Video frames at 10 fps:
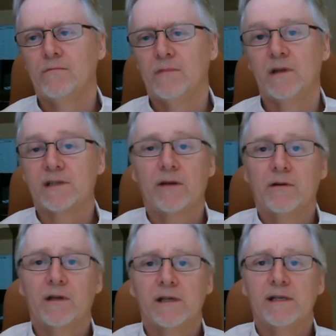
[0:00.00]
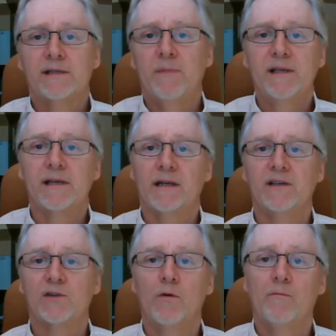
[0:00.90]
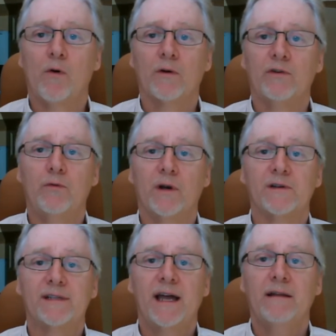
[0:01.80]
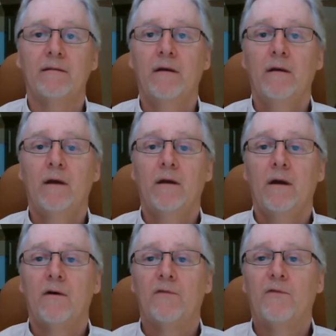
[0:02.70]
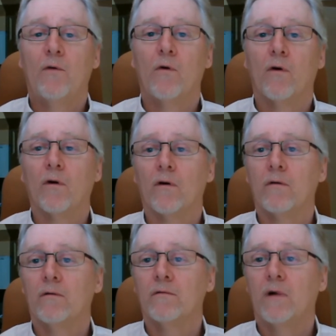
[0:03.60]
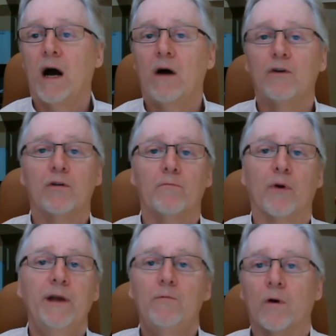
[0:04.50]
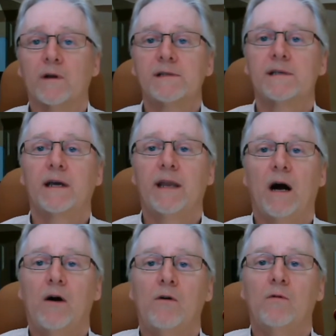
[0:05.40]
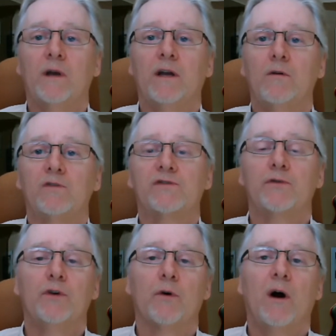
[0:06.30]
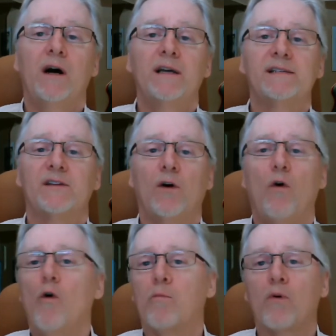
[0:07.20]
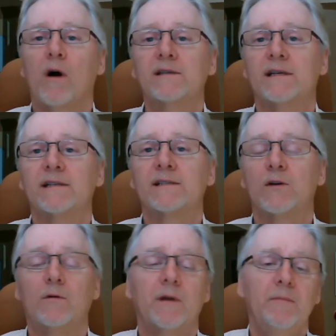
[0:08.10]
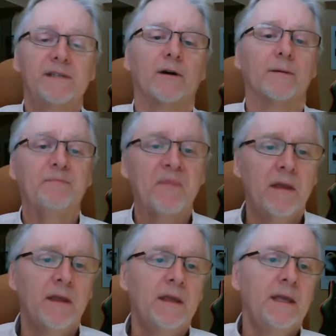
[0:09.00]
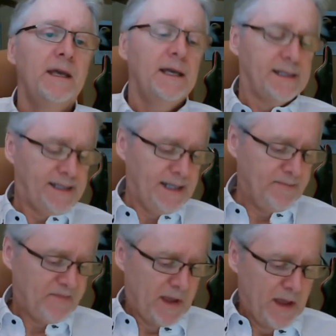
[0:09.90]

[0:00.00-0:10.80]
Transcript: it's basically so important to understand for how your brain works and how it goes through your eyes and the whole process. So let me start. See,